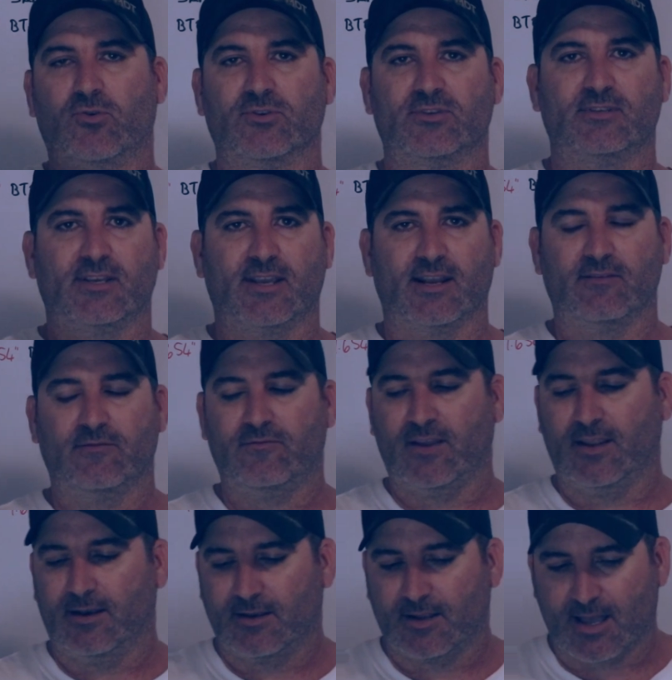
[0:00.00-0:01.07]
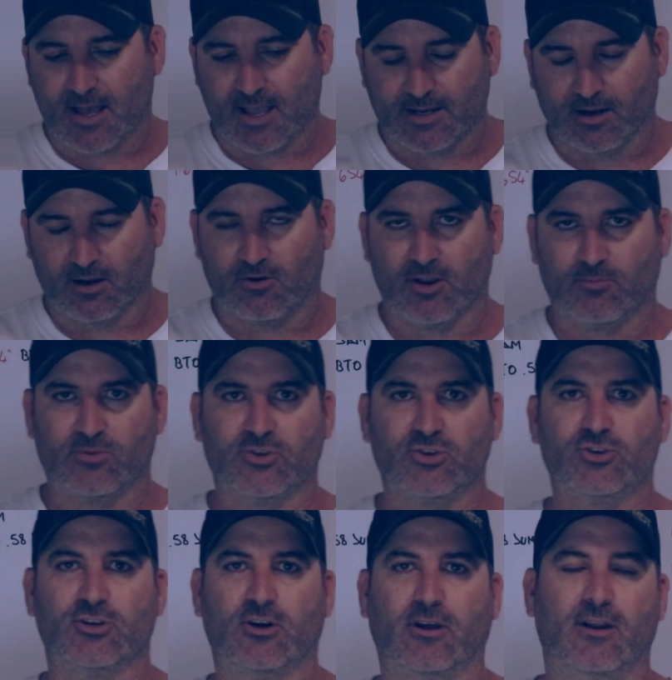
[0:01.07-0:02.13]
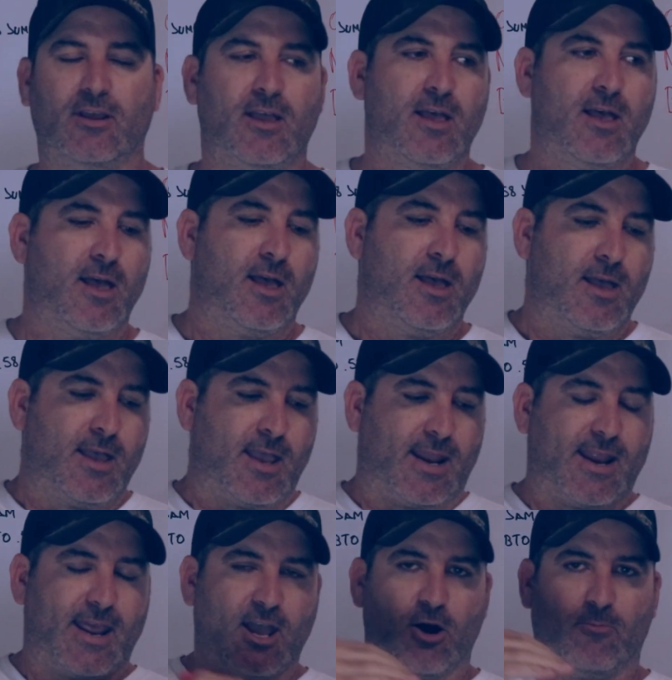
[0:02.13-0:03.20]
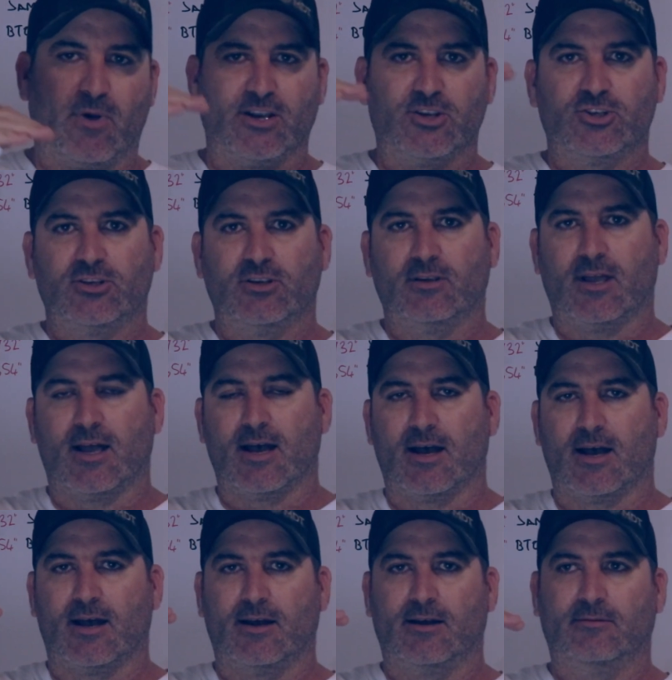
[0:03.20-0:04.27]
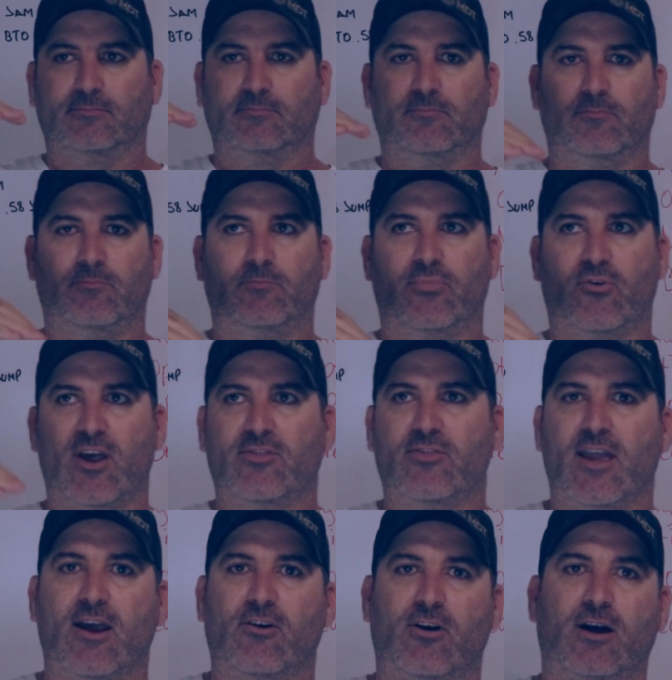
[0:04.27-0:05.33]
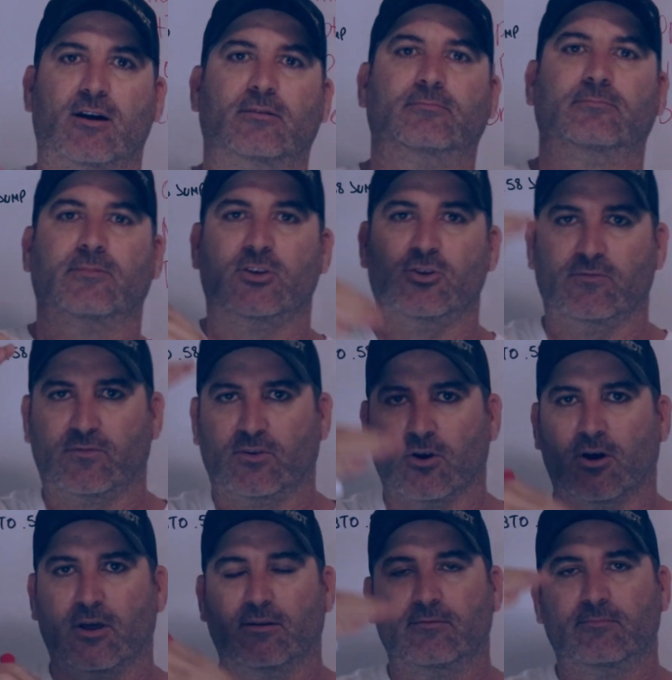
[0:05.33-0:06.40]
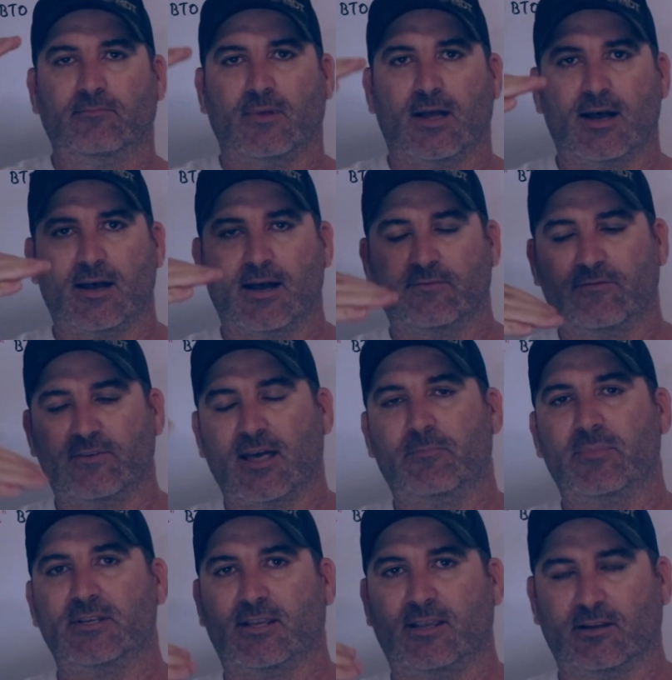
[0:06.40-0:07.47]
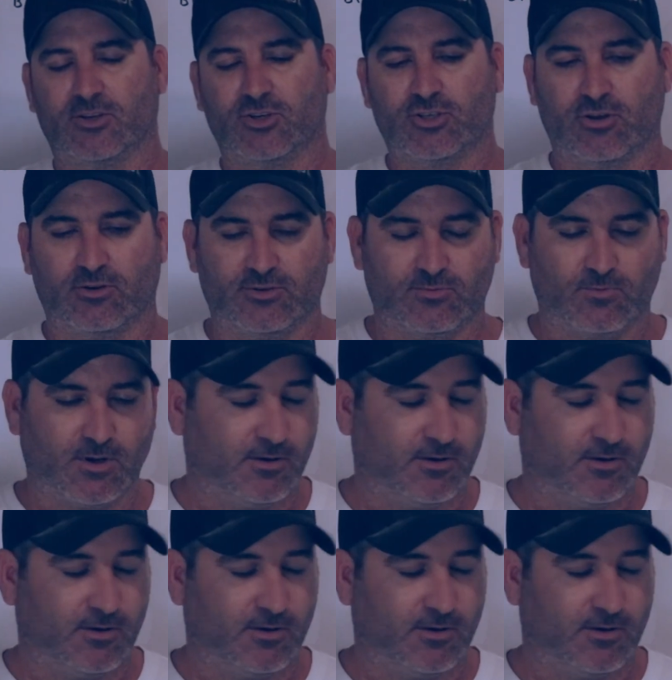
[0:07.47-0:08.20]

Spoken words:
pauses are going to fit in line with the shot and how much breath error you've got for that particular shot as